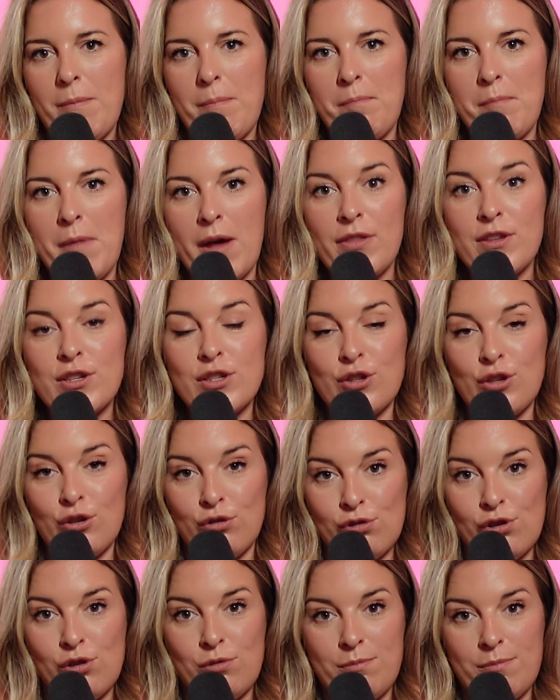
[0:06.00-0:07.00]
mothers of the
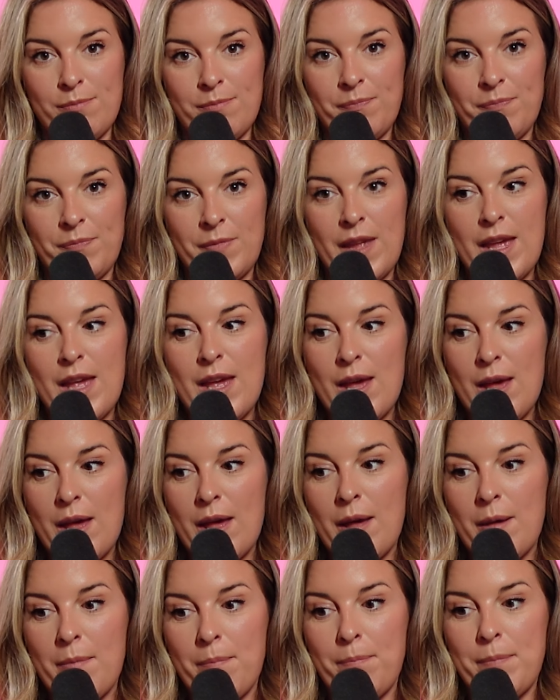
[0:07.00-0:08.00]
groom.
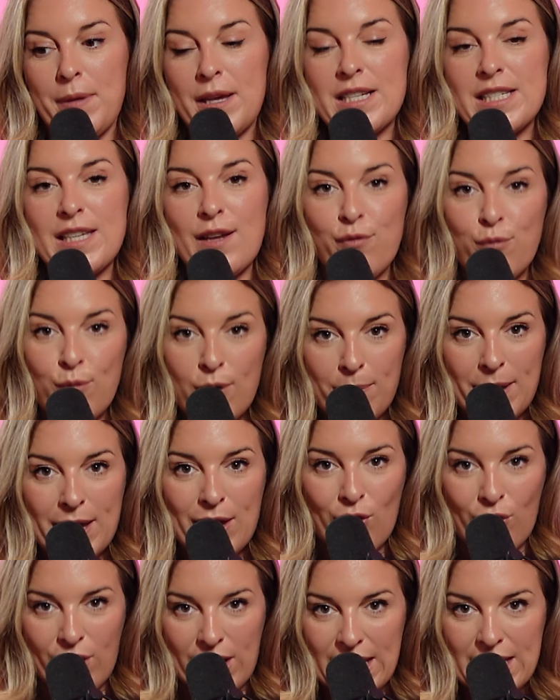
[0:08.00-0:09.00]
Because if we're being
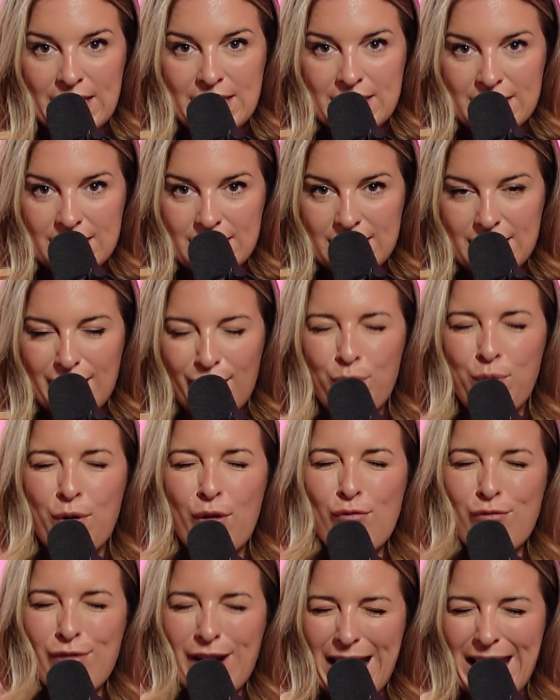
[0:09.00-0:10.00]
honest, if we're
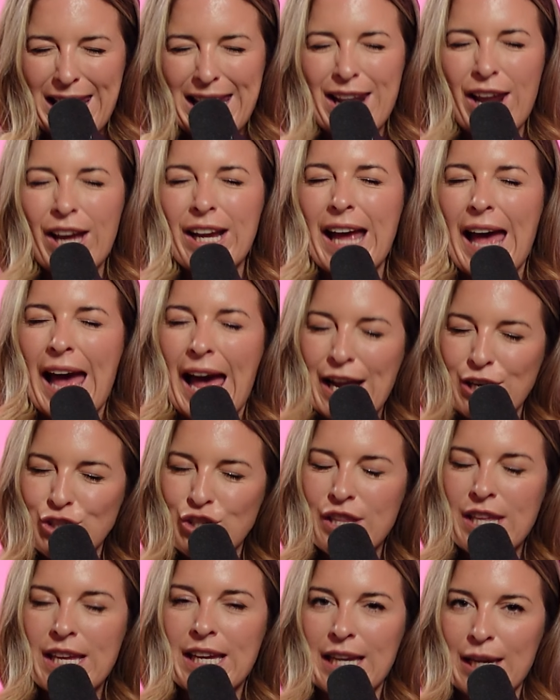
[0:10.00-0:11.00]
really like
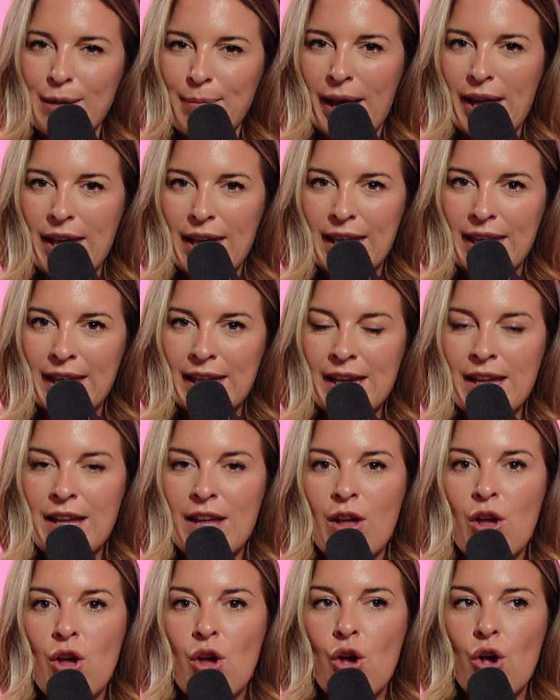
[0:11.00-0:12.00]
actually thinking about it,
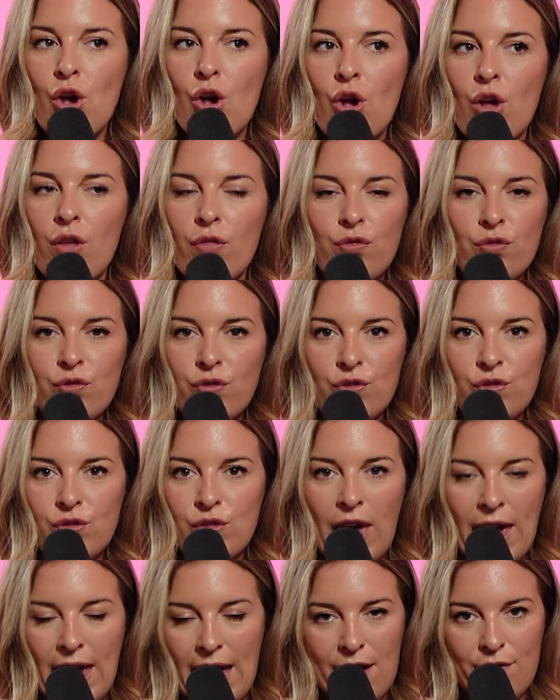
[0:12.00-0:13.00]

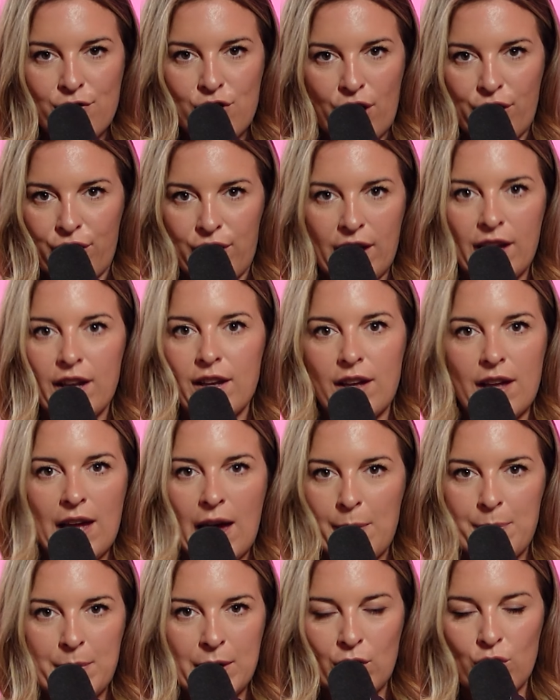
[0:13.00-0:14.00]
they have nothing
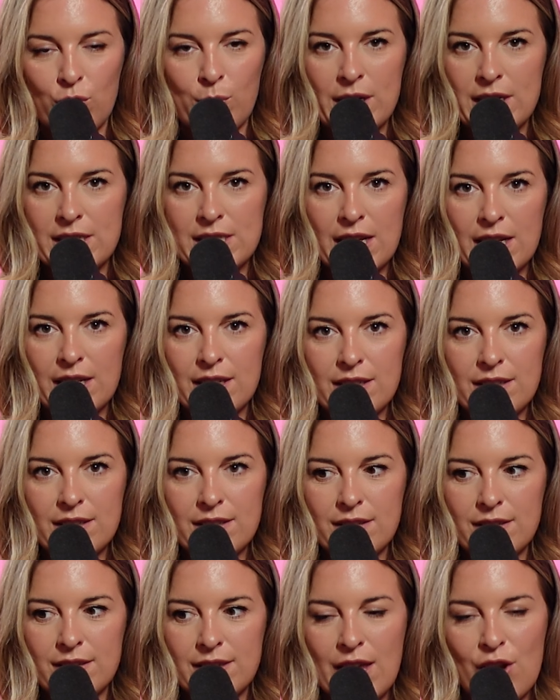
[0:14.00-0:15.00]
happening on the wedding day.
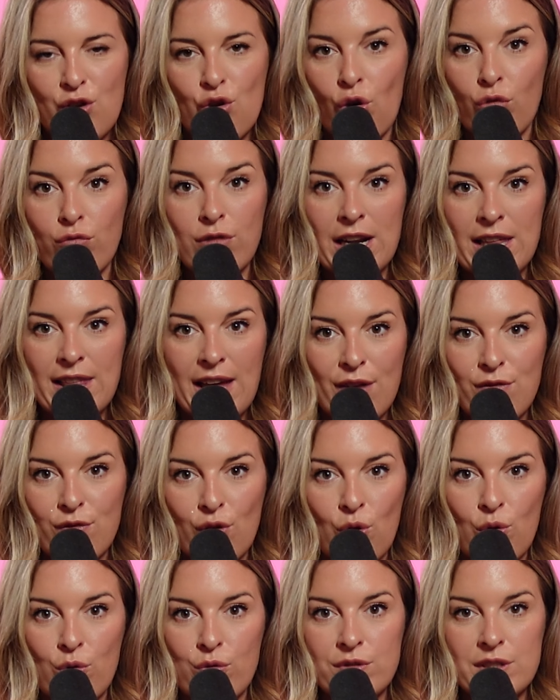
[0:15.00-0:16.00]
They're not really that
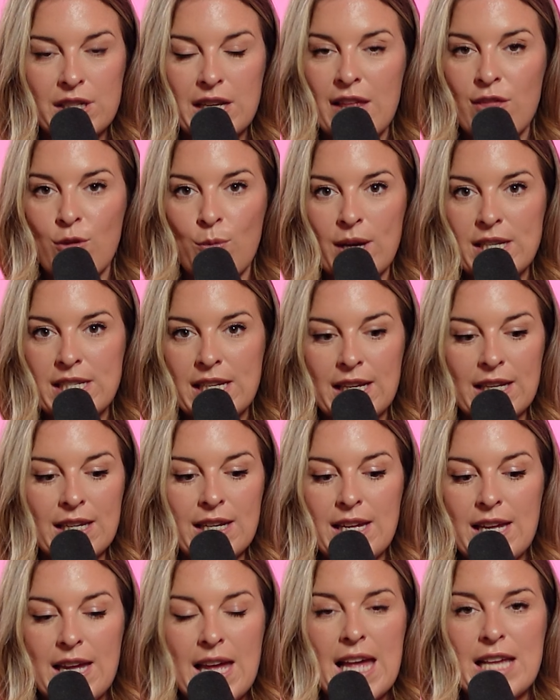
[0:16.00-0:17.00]
involved in the wedding.
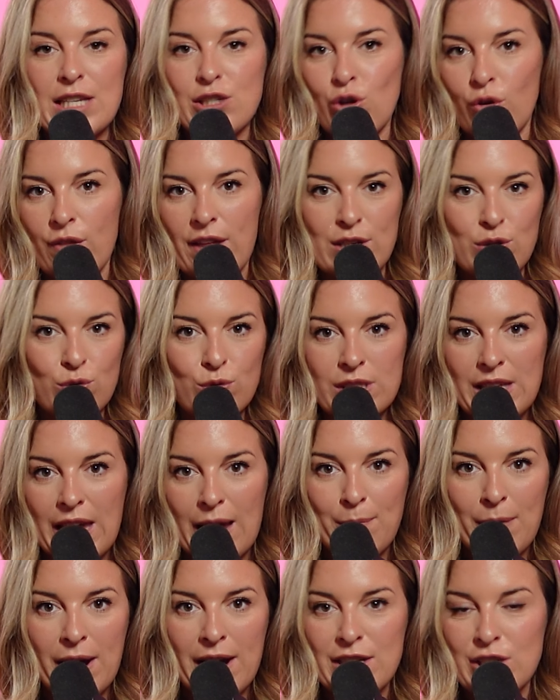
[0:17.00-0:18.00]
It's not their daughter
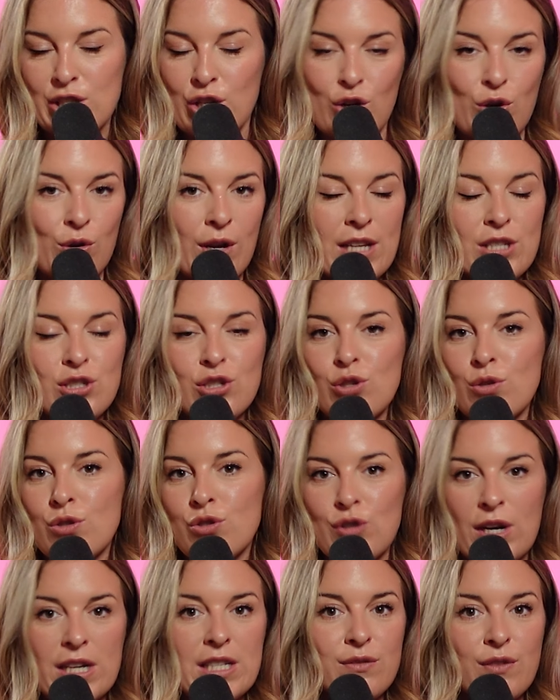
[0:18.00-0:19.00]
getting married, so they don't get to do the
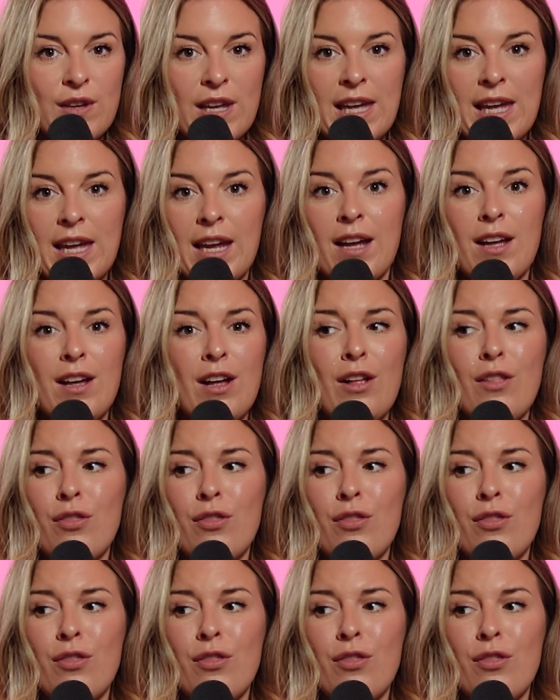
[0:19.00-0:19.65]
dress fitting.